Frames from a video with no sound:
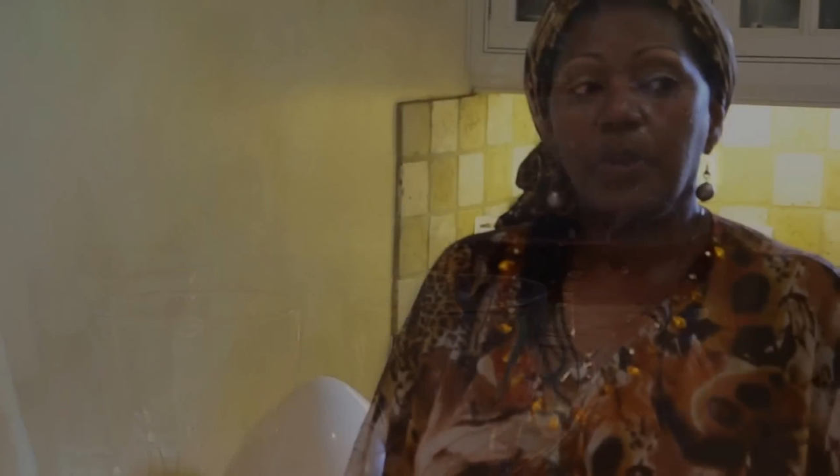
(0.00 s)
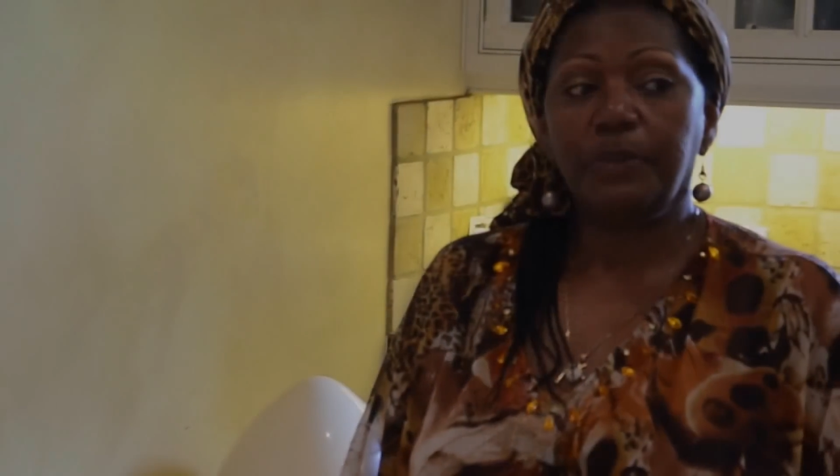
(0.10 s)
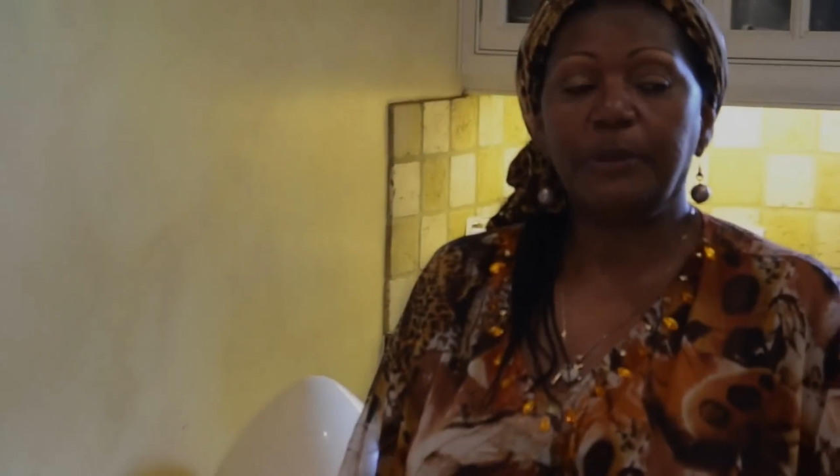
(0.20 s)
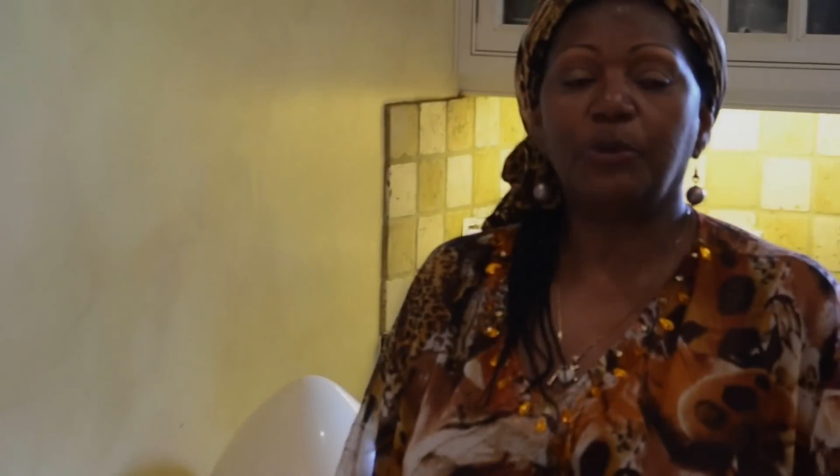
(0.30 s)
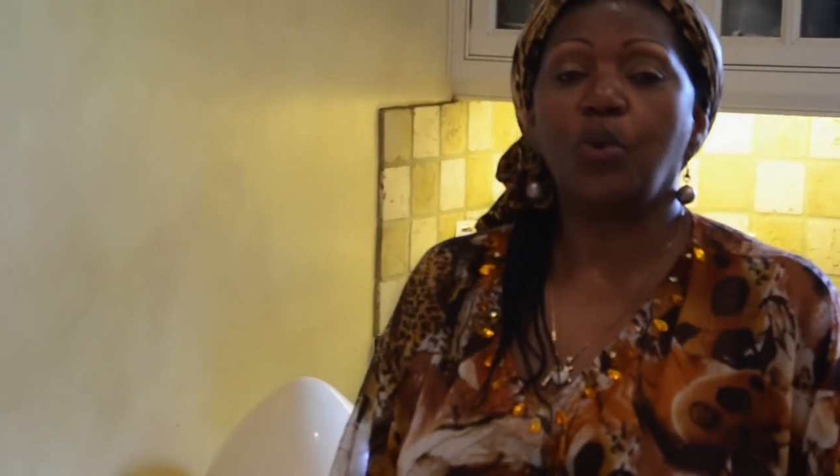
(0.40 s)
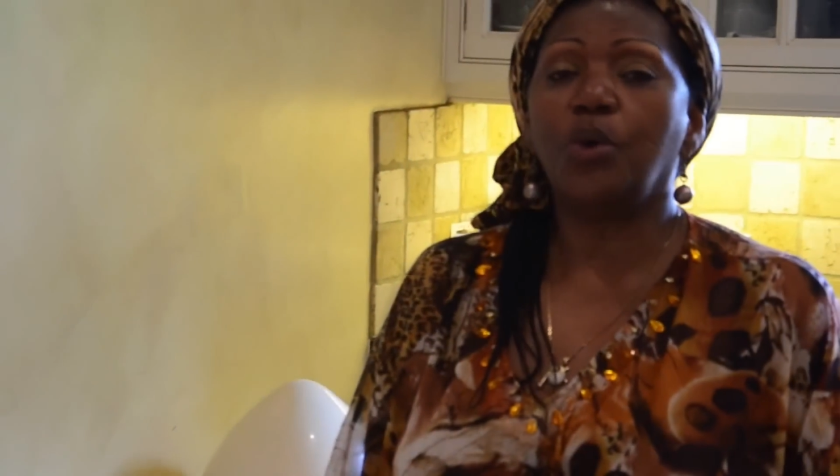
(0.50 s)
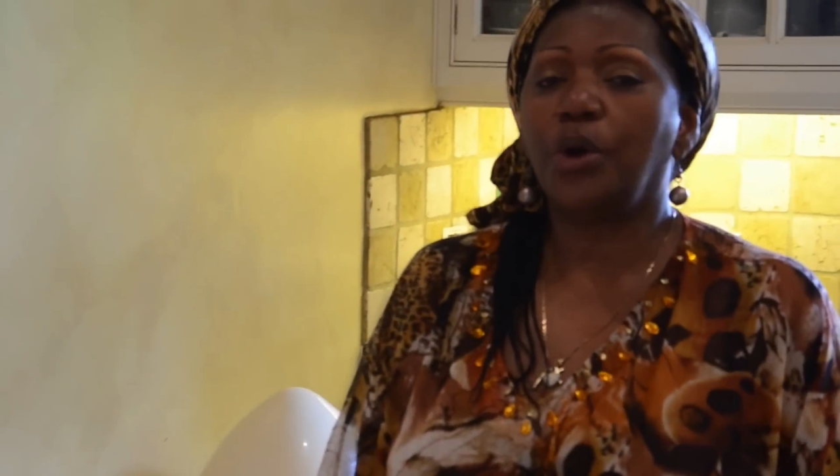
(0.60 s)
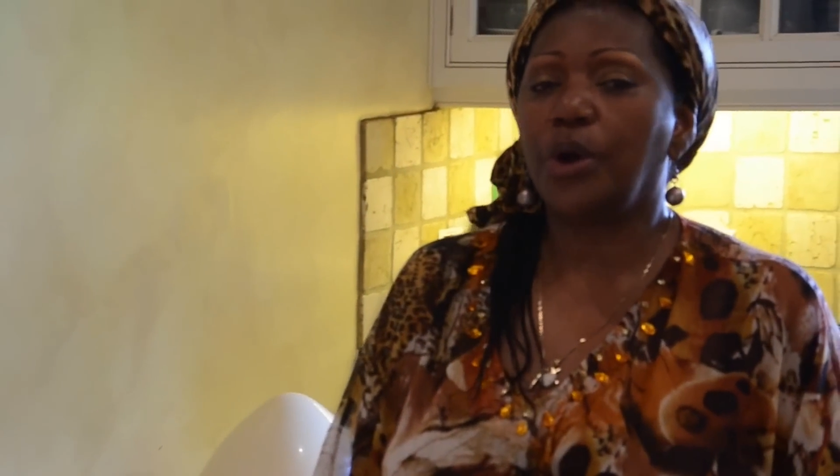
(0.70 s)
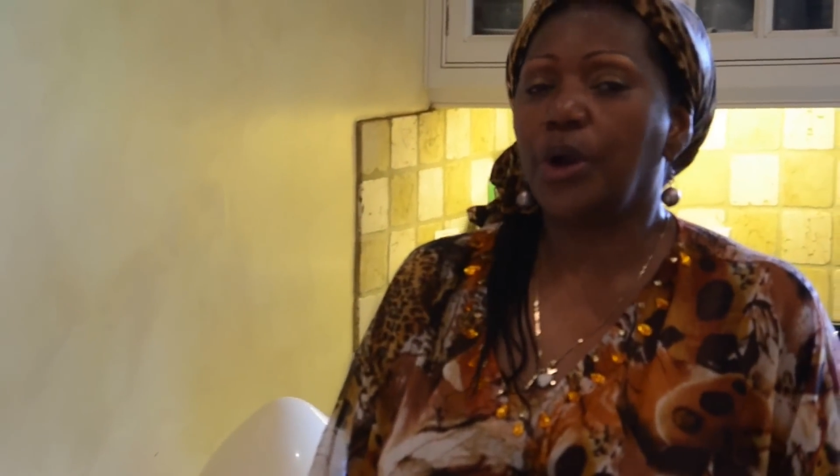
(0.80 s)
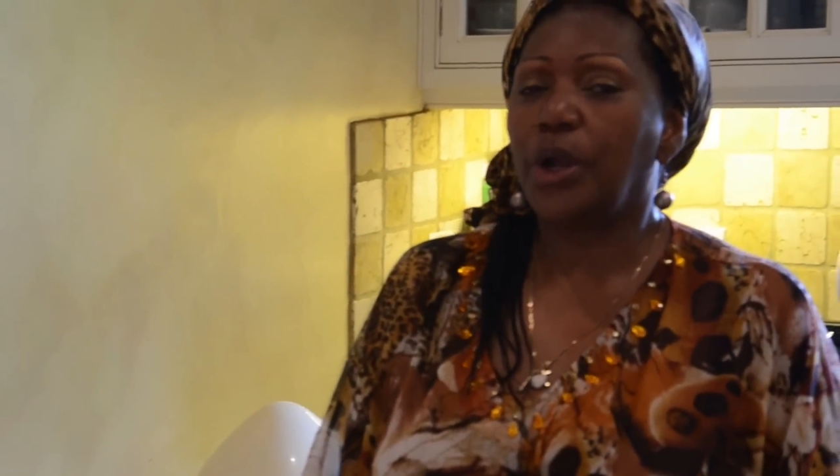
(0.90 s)
People who
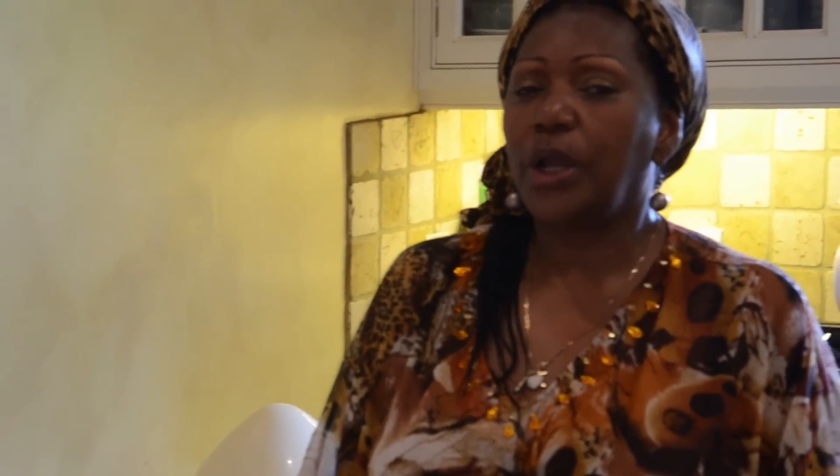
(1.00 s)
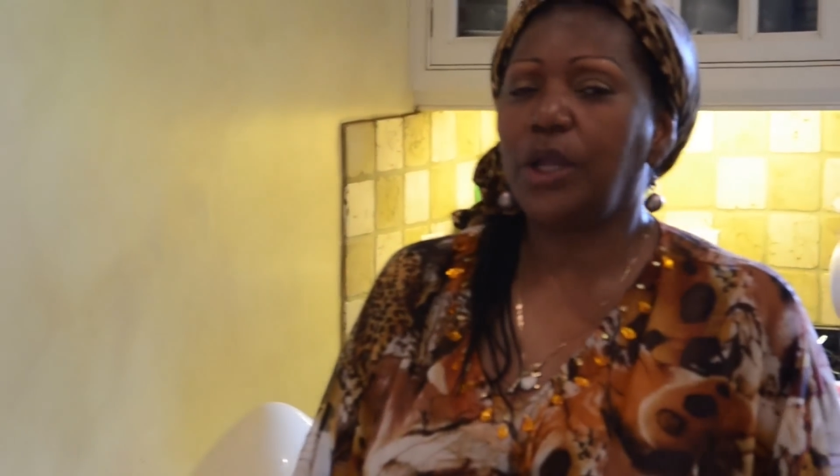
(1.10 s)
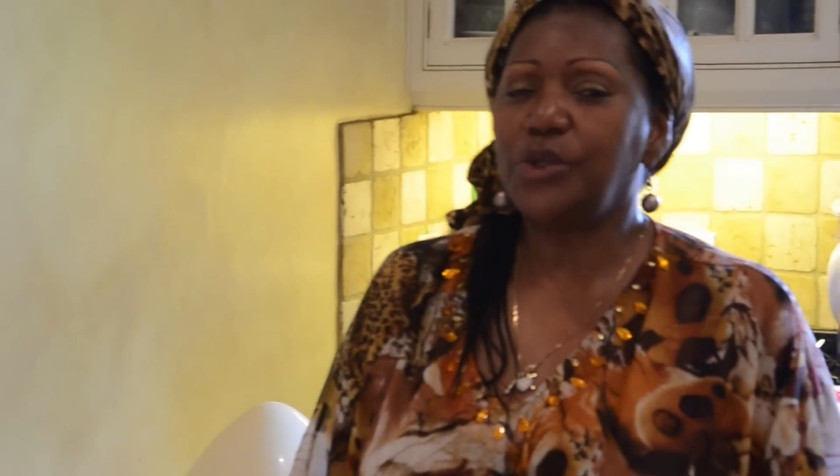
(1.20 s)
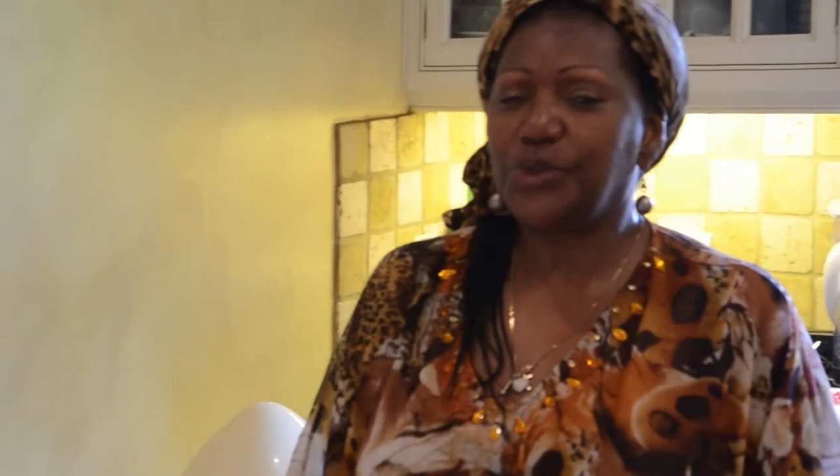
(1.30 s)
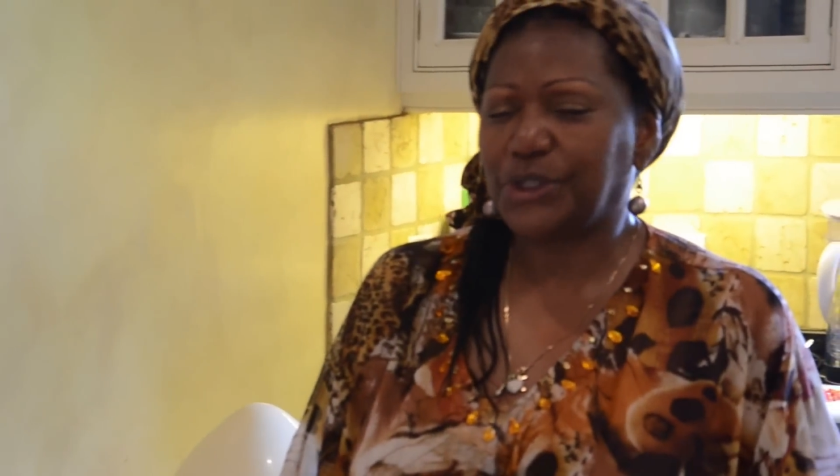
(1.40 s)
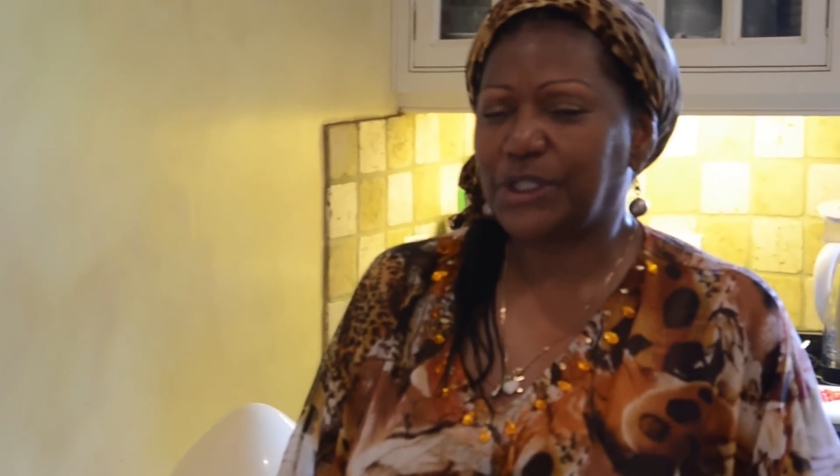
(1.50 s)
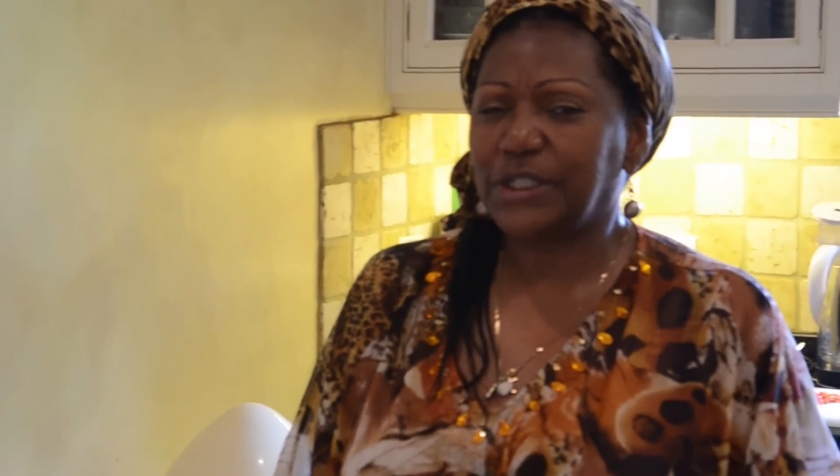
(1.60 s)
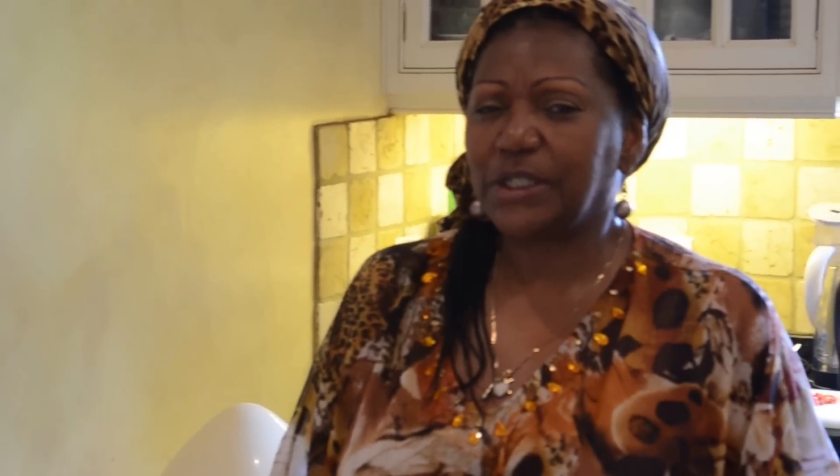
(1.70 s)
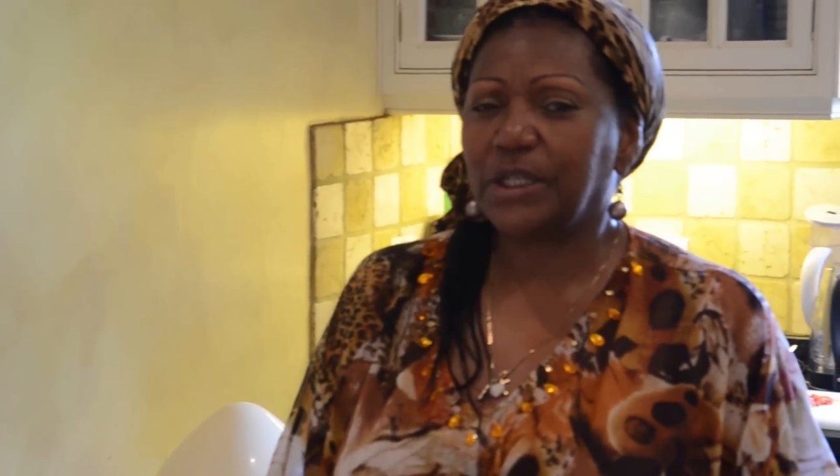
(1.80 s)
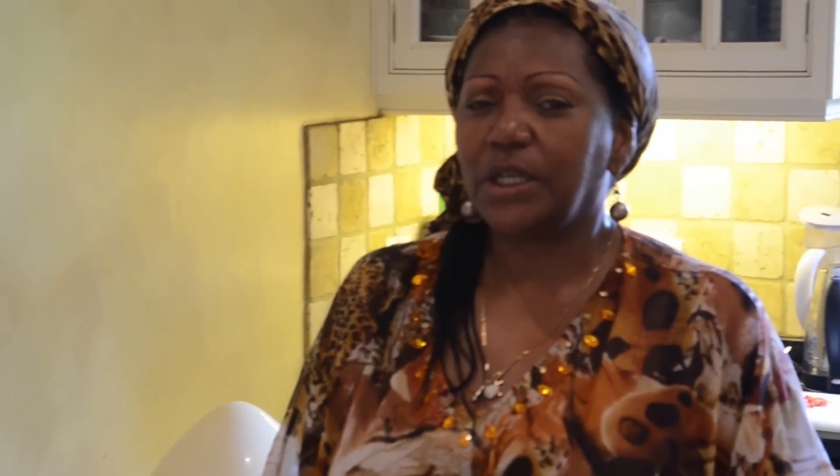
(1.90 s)
are interested